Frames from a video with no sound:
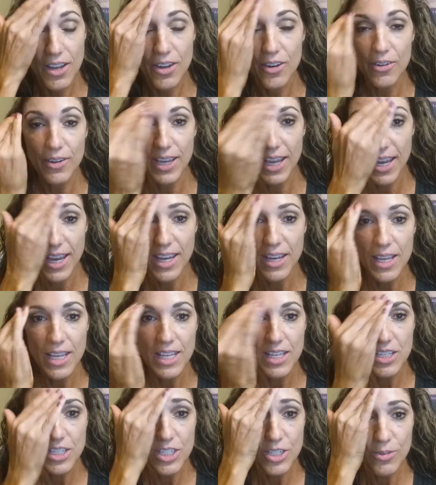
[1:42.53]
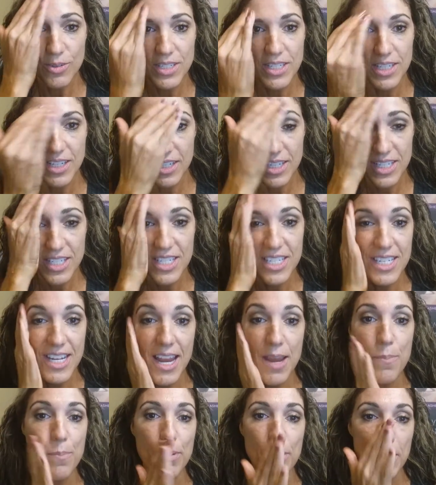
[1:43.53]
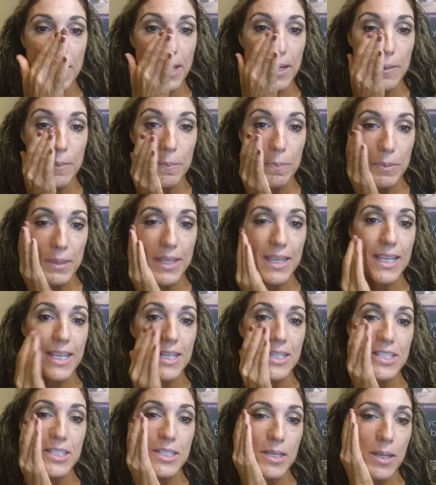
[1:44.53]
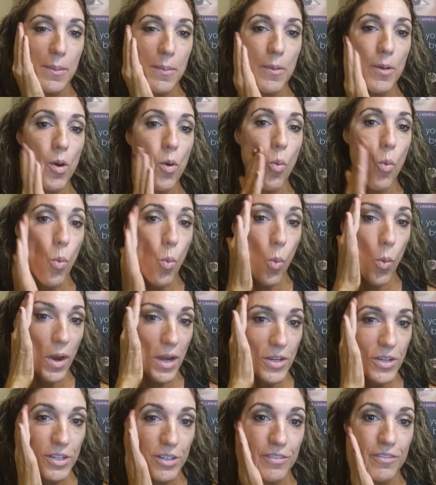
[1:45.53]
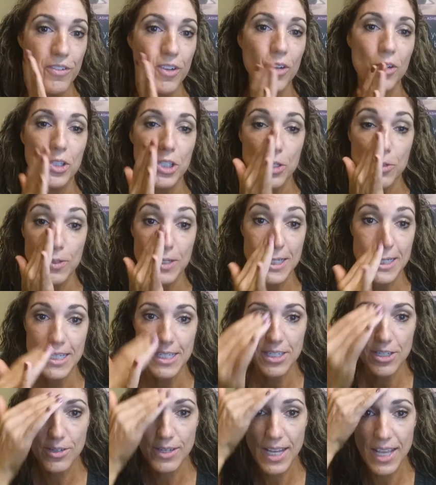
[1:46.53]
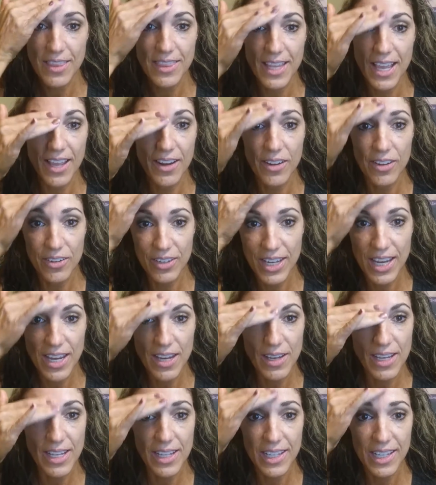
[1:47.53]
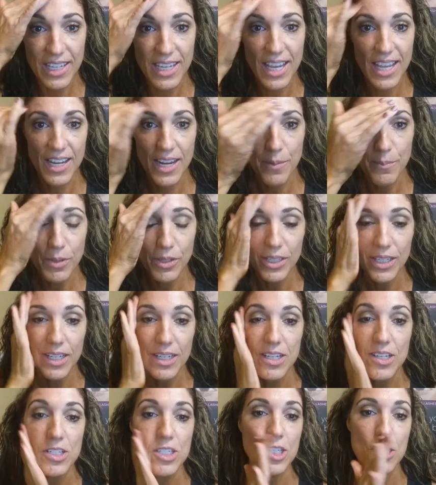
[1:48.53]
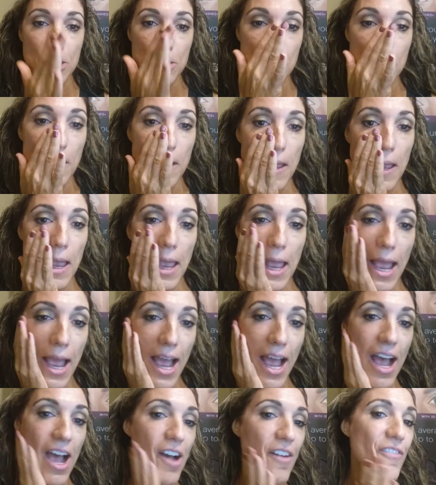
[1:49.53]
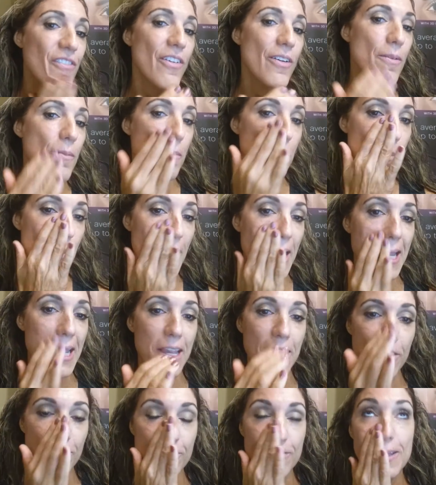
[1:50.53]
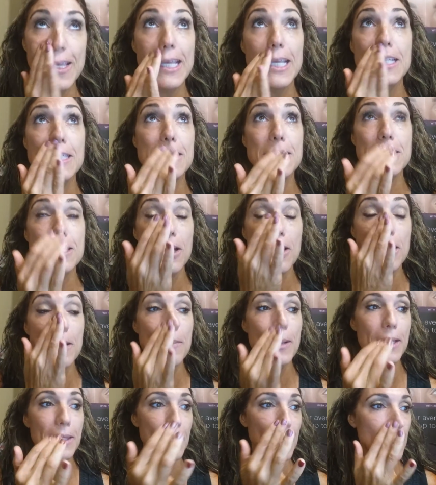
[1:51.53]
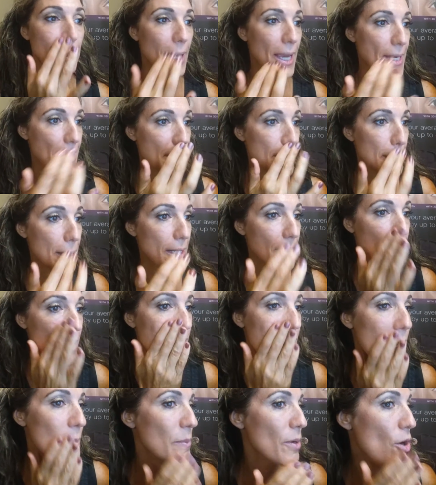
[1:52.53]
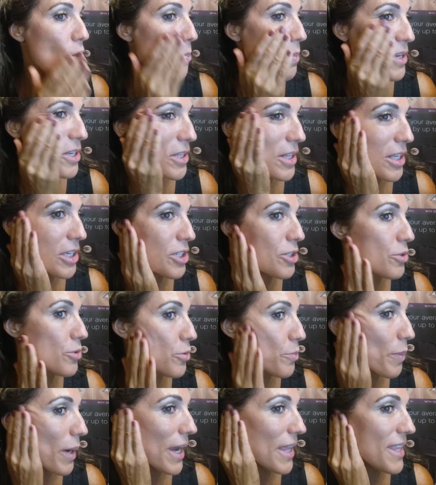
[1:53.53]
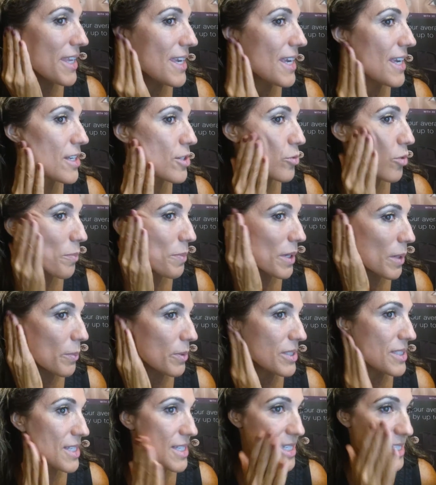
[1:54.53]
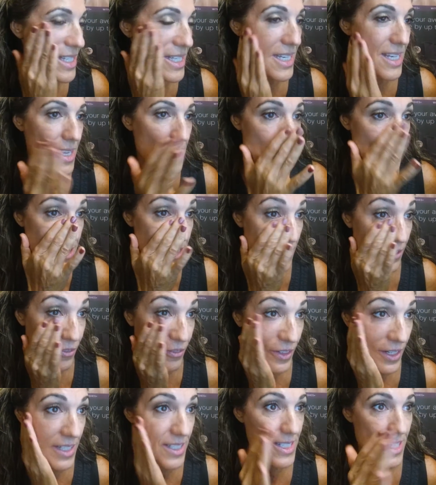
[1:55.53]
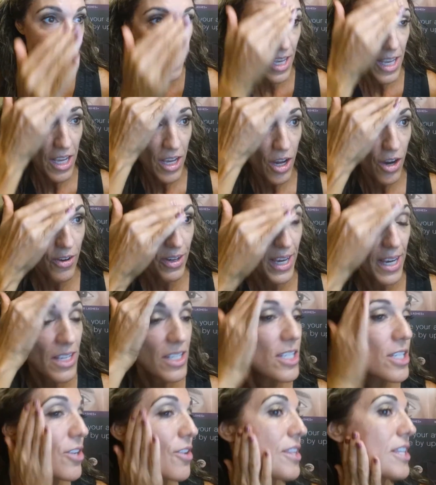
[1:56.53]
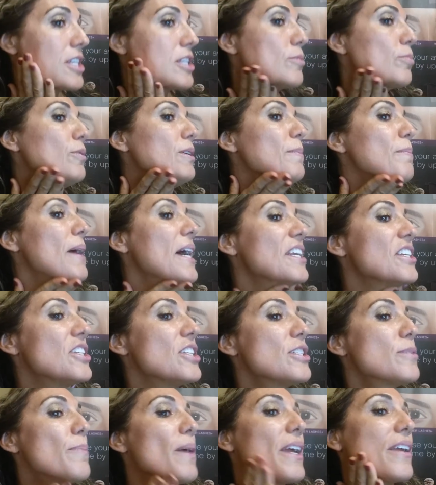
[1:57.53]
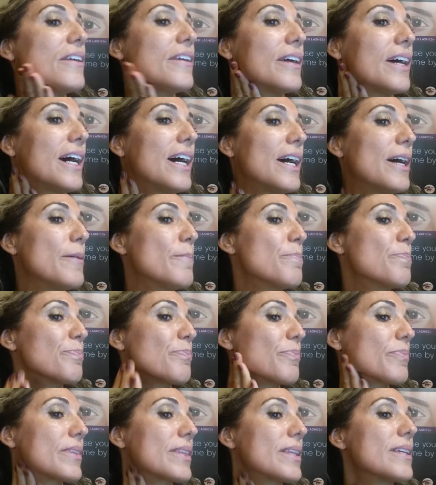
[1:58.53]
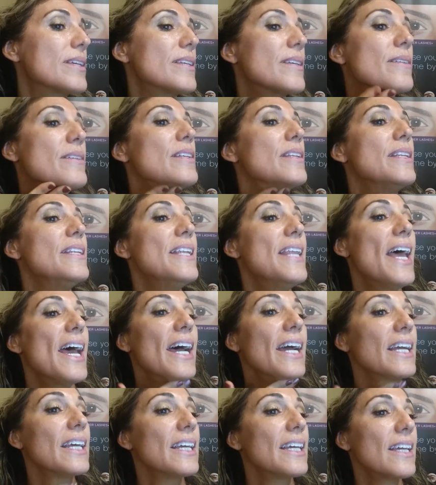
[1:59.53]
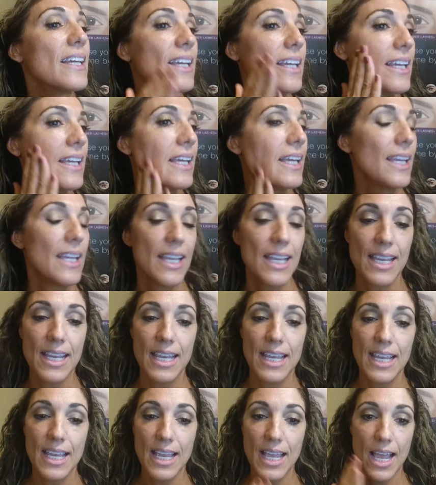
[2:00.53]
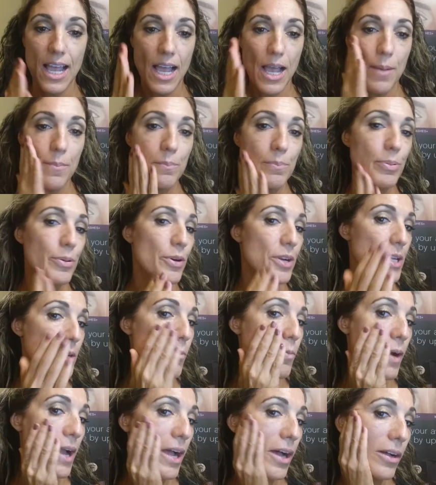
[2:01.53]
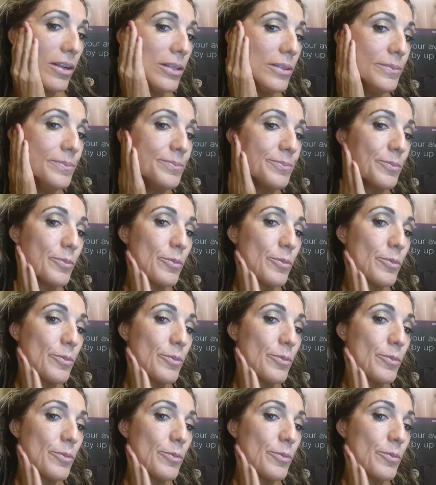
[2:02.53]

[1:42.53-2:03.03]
Okay, so it's going to stay put. It's wonderful. You need to get that. Okay, and again, I'm only going to do half my face. Sorry about the lighting in here. I'm hoping that you by the end will be able to see the difference. Okay, so this one matches my neck pretty well,